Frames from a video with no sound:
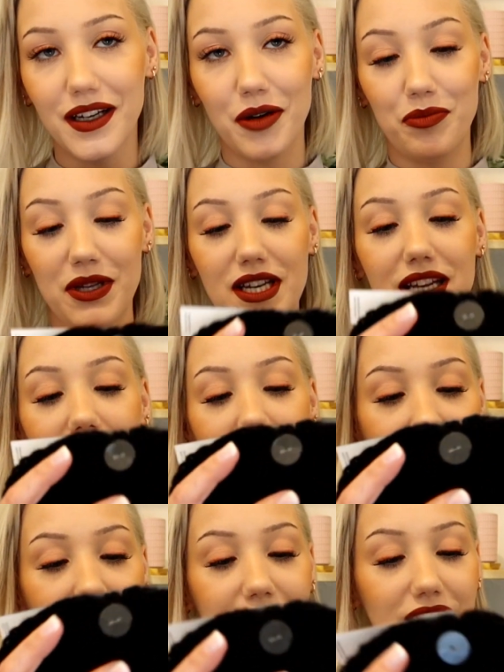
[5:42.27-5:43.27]
A beanie
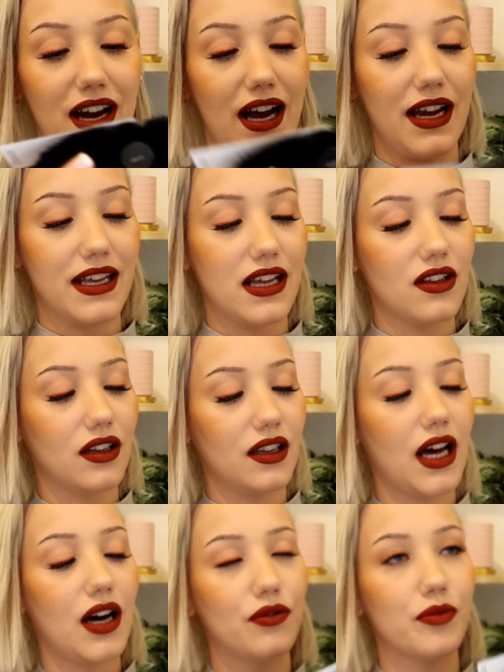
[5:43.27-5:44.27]
hat. I
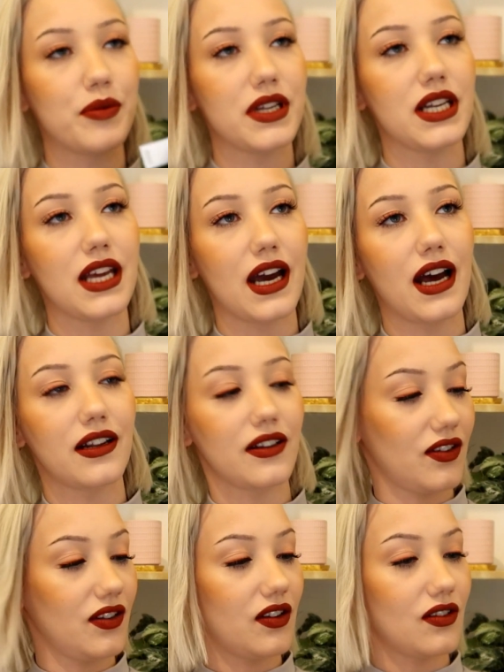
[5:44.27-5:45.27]
love beanie
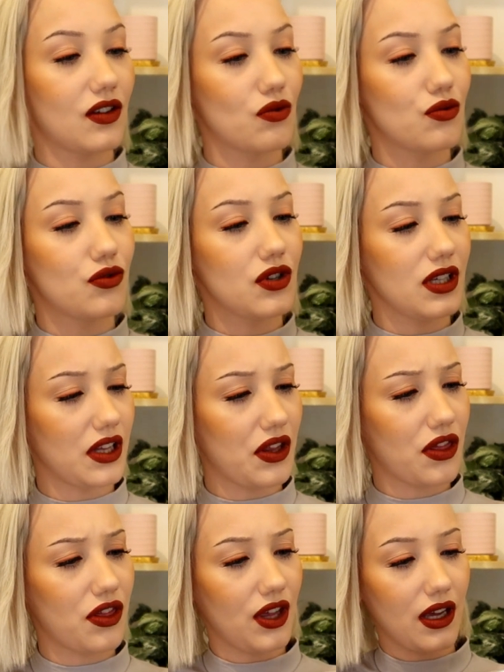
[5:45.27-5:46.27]
hats. This is a really
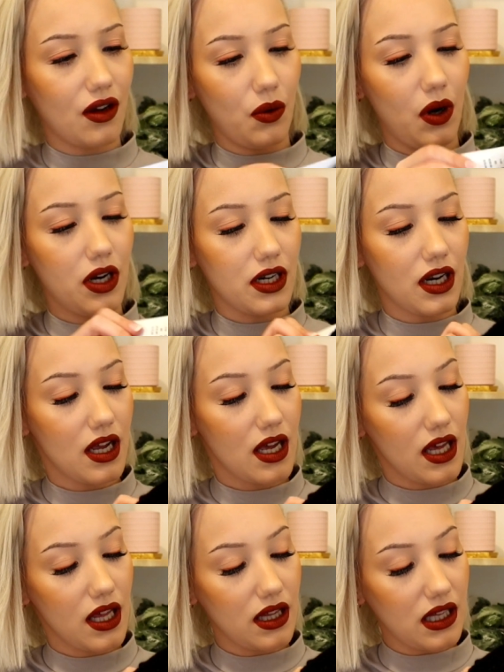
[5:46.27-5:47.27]
thick one.
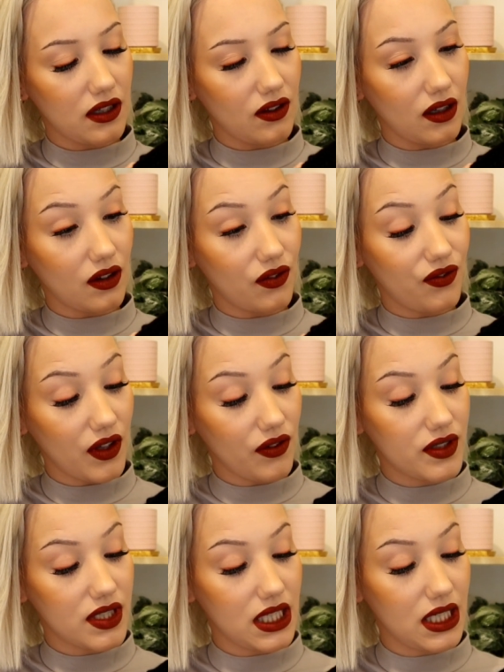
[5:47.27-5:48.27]
This is
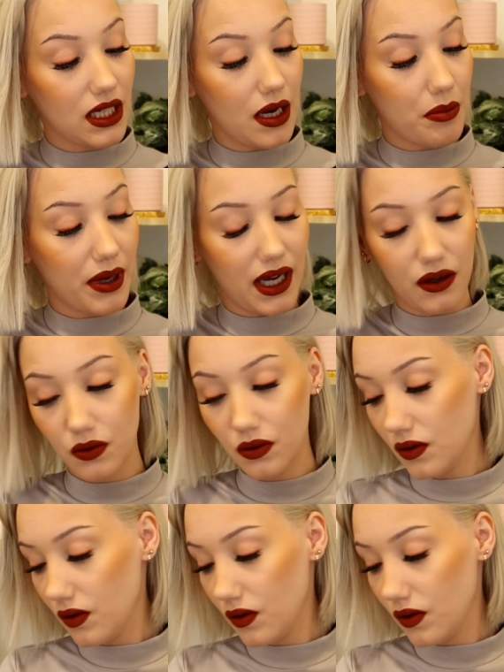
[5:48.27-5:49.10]
£15.